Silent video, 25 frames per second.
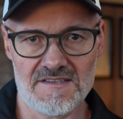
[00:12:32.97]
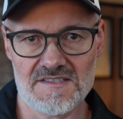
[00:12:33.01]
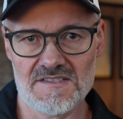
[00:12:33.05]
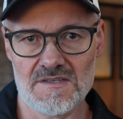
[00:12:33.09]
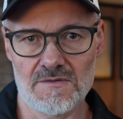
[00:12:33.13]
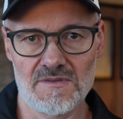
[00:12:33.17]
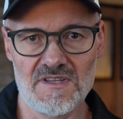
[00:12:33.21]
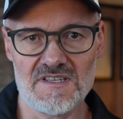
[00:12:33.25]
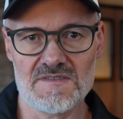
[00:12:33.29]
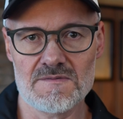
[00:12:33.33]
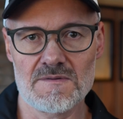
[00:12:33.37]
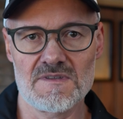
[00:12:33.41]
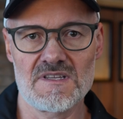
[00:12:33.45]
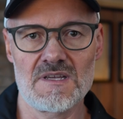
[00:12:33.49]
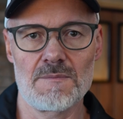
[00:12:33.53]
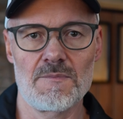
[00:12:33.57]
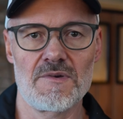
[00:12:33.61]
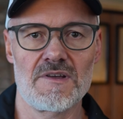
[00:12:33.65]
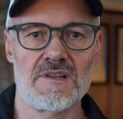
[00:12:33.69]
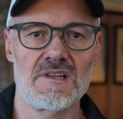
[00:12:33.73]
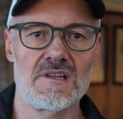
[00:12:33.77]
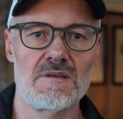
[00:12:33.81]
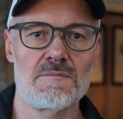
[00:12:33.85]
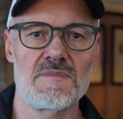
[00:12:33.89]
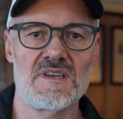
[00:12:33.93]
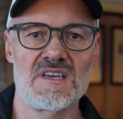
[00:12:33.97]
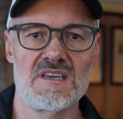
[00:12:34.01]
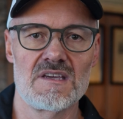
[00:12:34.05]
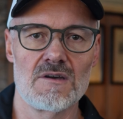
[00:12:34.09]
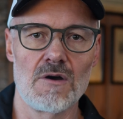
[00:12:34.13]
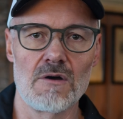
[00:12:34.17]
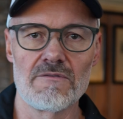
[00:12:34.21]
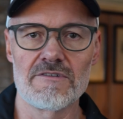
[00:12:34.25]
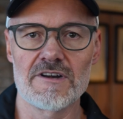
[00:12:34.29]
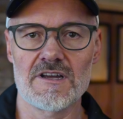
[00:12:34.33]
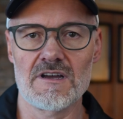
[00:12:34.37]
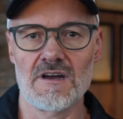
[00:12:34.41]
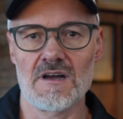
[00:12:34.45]
So this would typically be
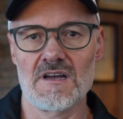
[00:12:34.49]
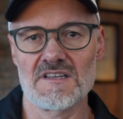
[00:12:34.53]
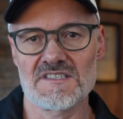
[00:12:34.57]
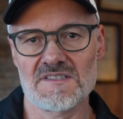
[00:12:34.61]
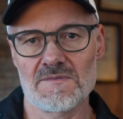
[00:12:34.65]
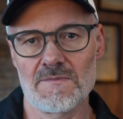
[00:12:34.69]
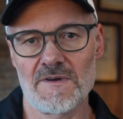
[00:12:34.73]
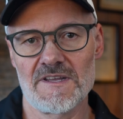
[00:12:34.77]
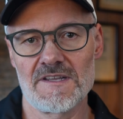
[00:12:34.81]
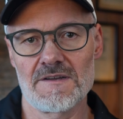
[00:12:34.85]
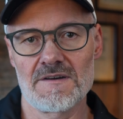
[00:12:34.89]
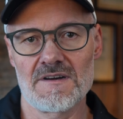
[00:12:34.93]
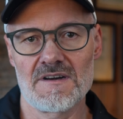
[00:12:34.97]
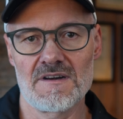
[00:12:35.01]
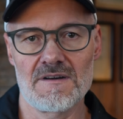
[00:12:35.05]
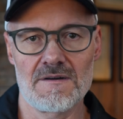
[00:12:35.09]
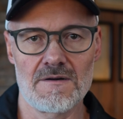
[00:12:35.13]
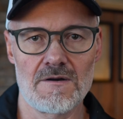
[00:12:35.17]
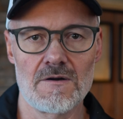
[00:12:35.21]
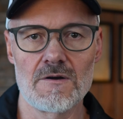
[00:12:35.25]
overcast weather,